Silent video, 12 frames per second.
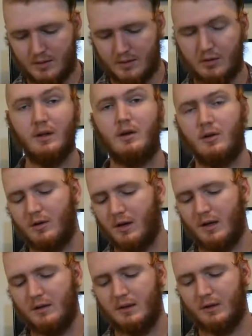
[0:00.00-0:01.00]
Do the
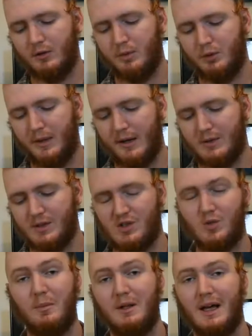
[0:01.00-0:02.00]
Karora little blue penguins
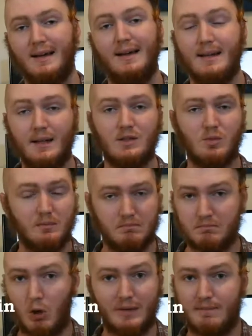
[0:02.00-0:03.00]
swim a lot? Yeah, they
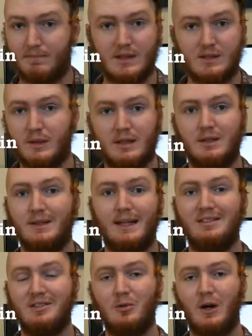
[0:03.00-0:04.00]
swim all day. That's what they do. They
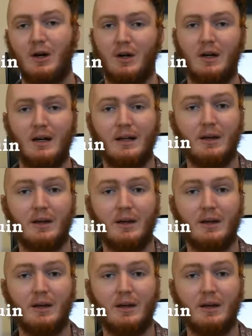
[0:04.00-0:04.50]
live in the water.